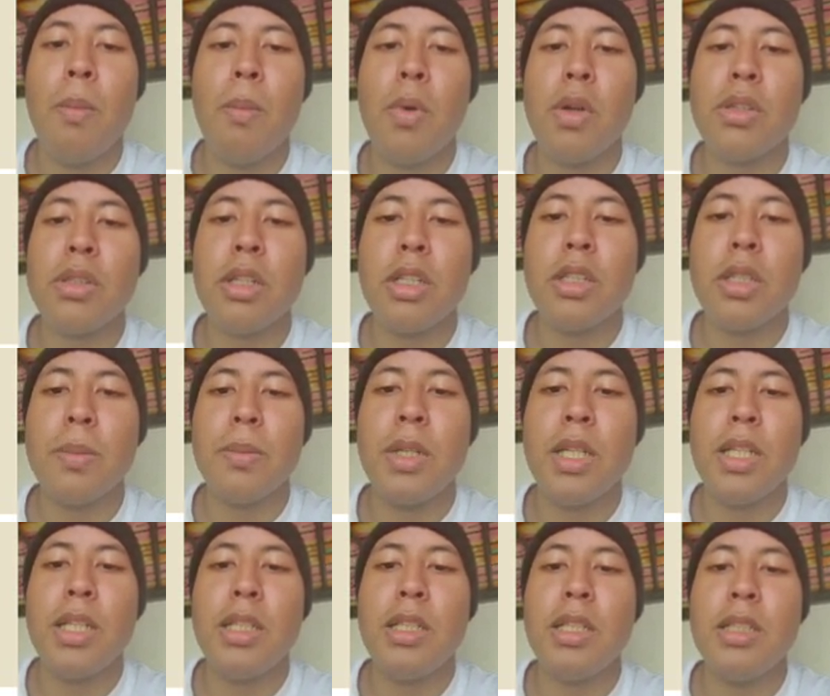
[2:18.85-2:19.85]
Most
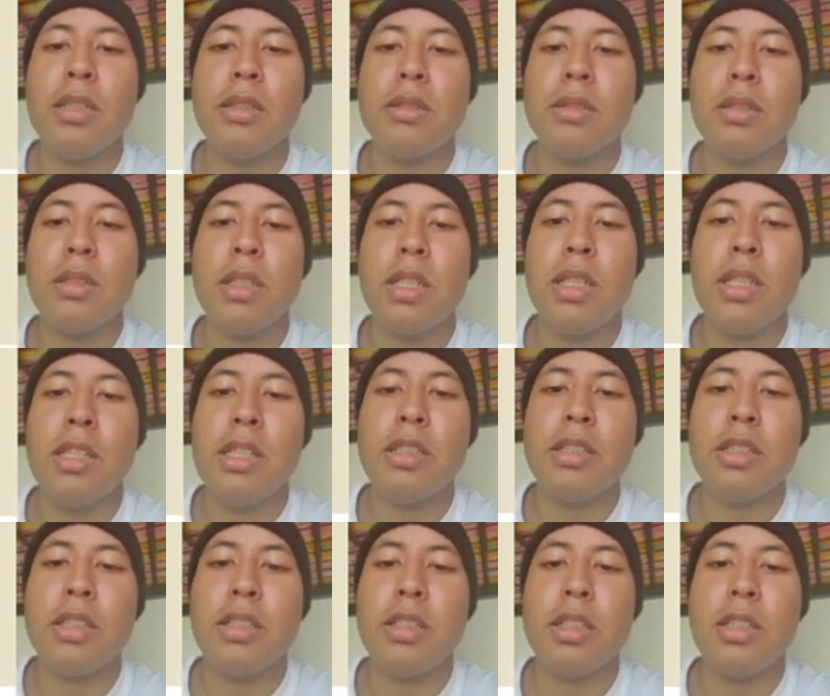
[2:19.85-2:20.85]
notably in heat
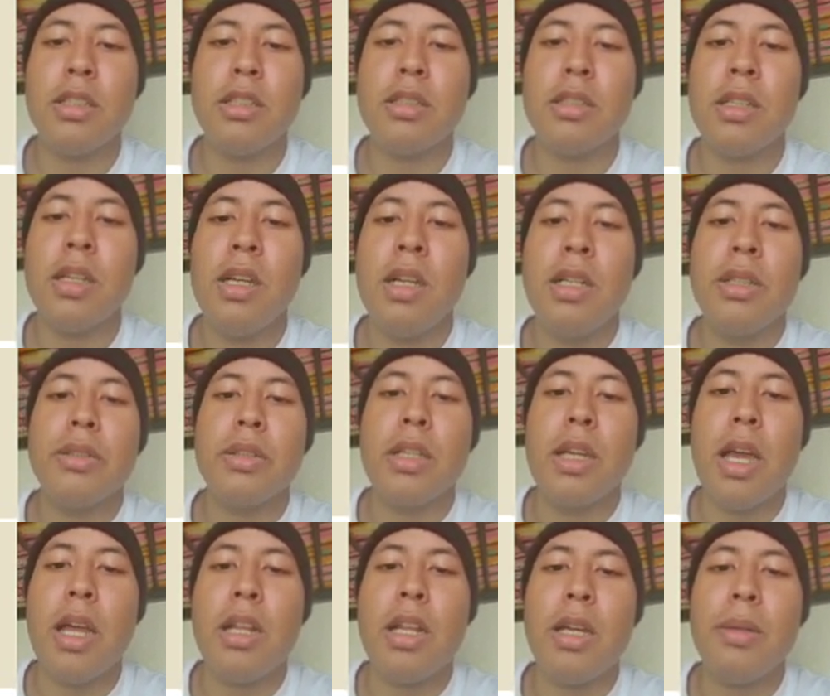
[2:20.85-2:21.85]
exchangers, the
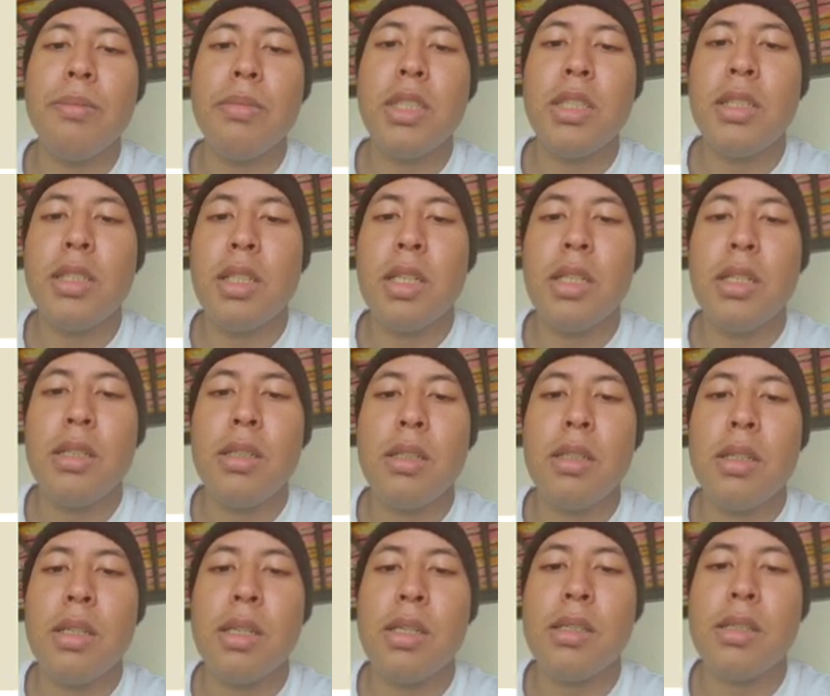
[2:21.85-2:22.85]
LMTD
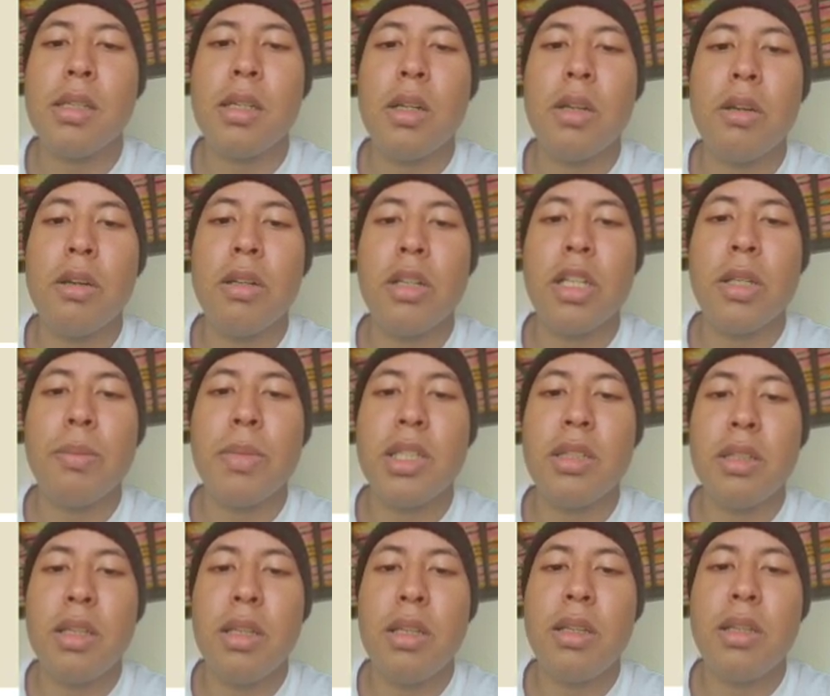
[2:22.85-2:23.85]
is a
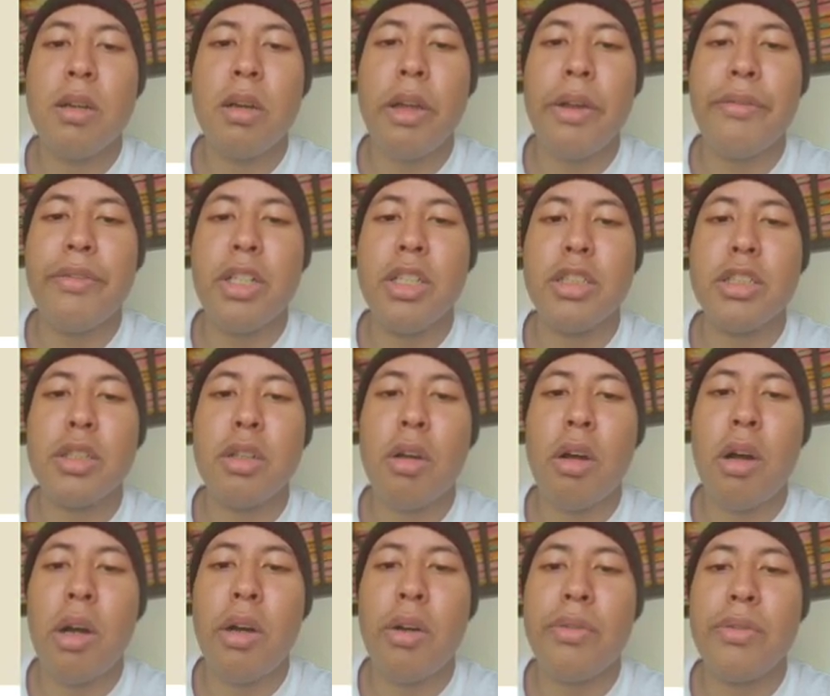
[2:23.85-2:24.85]
logarithmic average
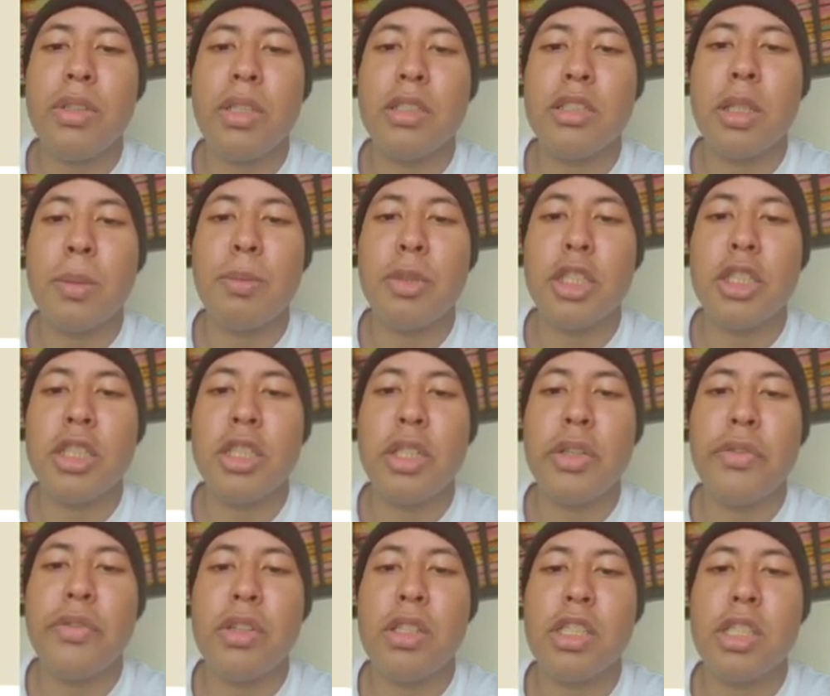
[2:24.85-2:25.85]
of the temperature
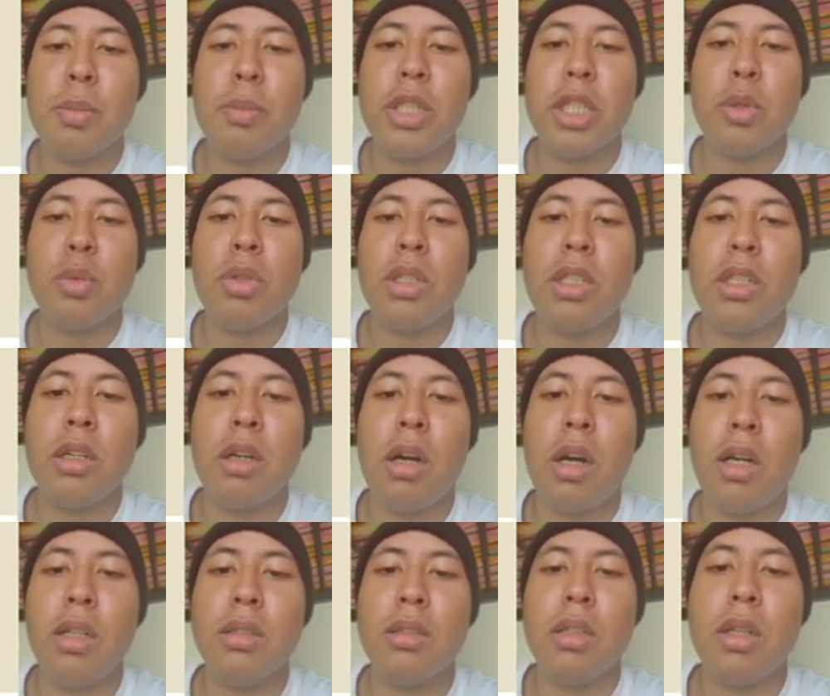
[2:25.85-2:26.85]
difference between the
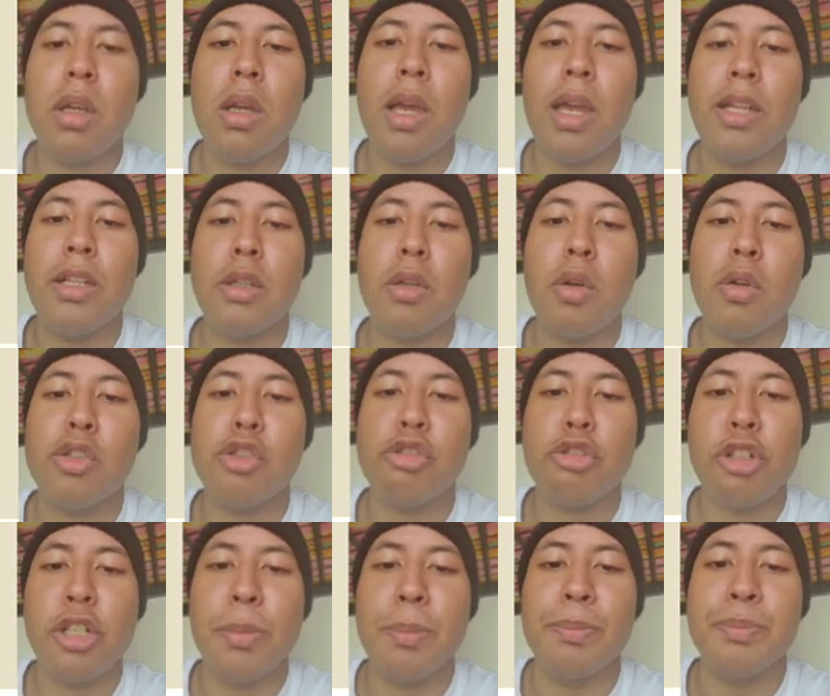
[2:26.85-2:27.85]
hot and cold
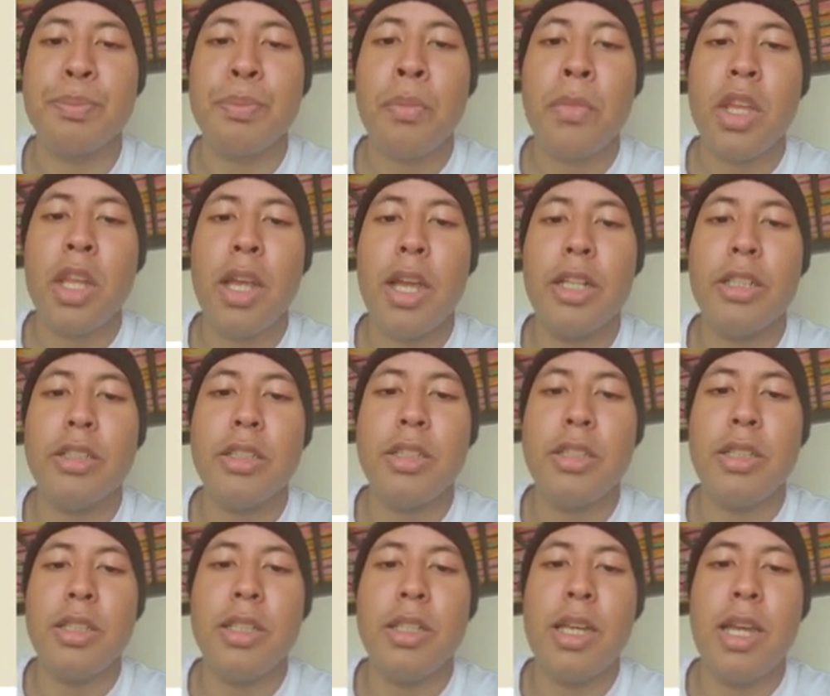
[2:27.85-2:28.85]
stream at
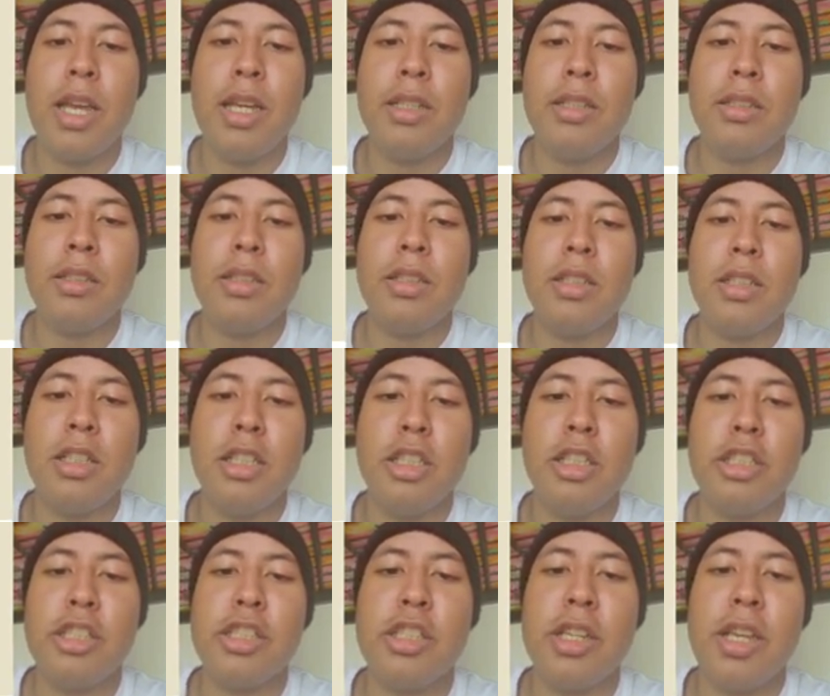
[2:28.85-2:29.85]

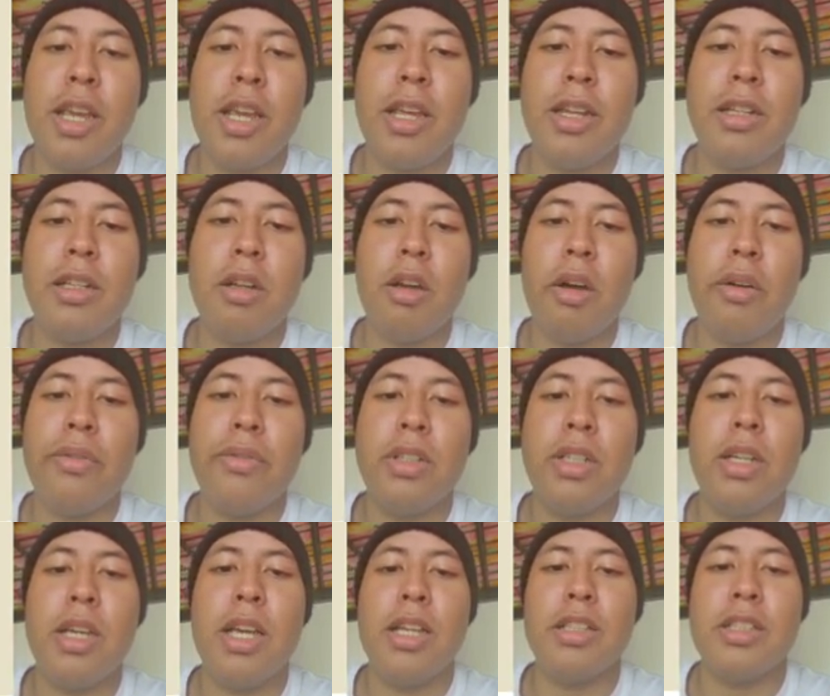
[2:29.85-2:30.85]
each end of
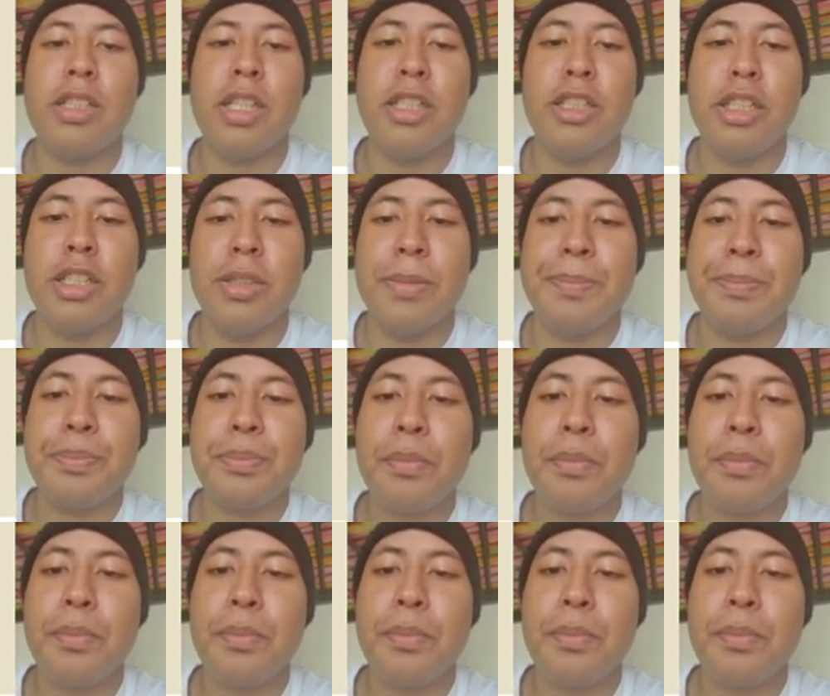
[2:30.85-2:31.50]
the exchanger.